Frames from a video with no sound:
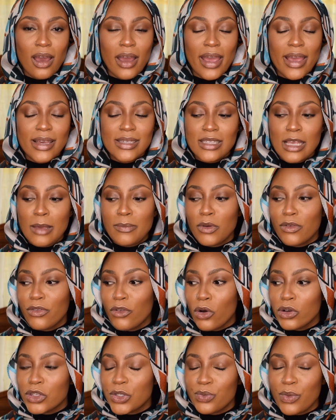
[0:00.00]
Except, of
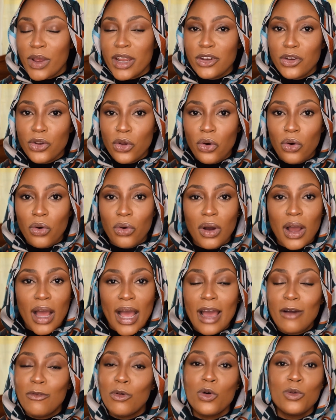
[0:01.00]
course, retinol.
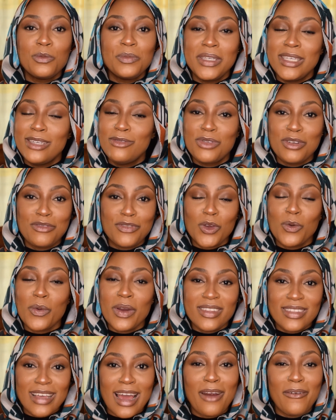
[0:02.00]
I will be
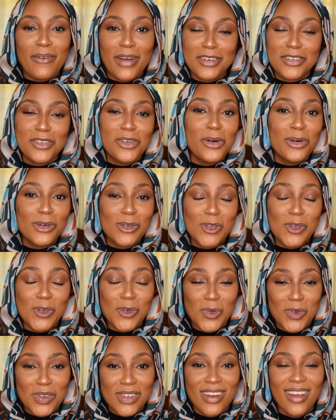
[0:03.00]
reviewing that retinol
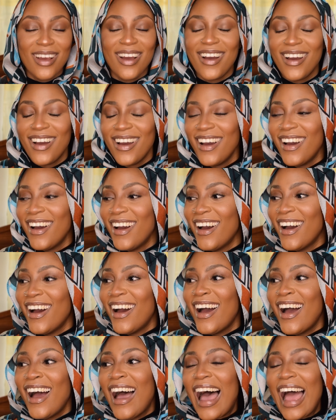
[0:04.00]
soon.
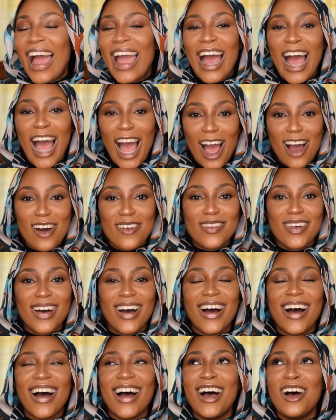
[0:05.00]
I
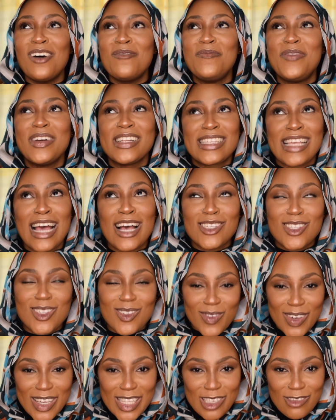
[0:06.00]
have a
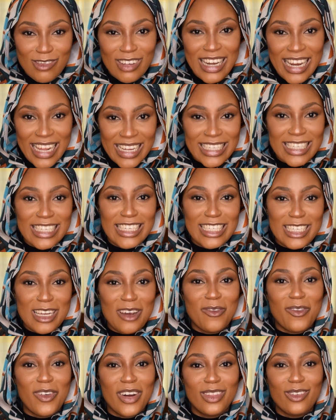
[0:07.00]
bittersweet
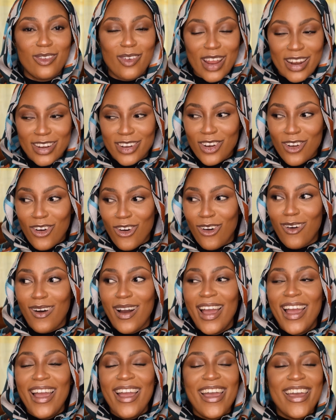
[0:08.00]
relationship with retinol.
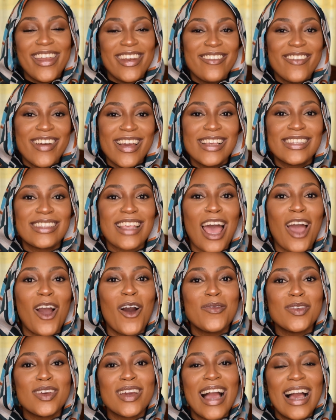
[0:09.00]
Anyways, I
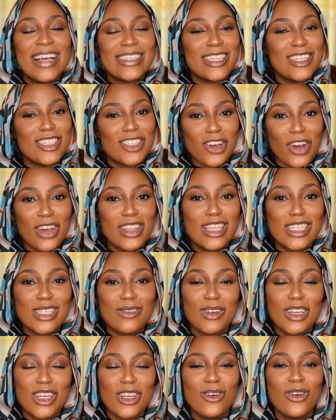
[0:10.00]
hope you guys enjoyed
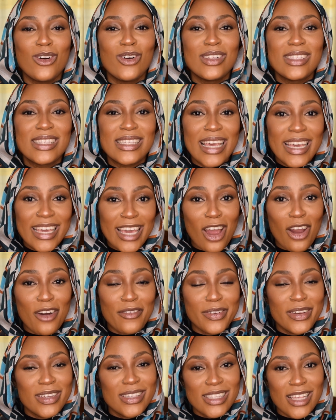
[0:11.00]
this video. Take care
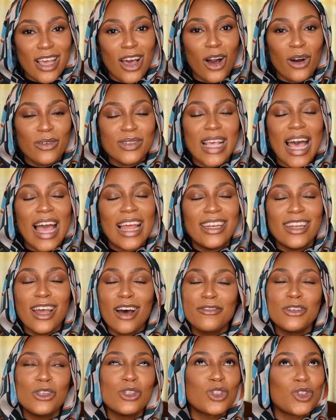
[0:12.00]
of yourselves. I
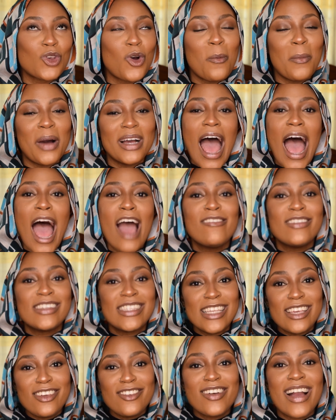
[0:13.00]
love you so much. I will
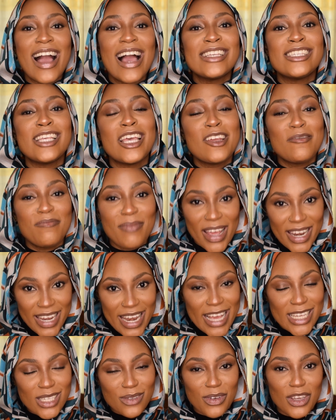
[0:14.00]
see you guys in my
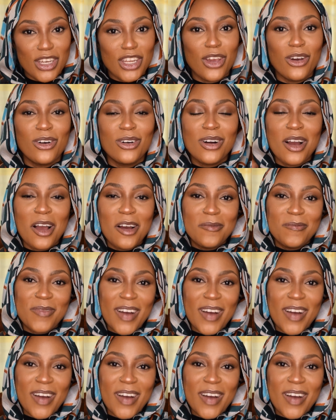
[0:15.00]
next video.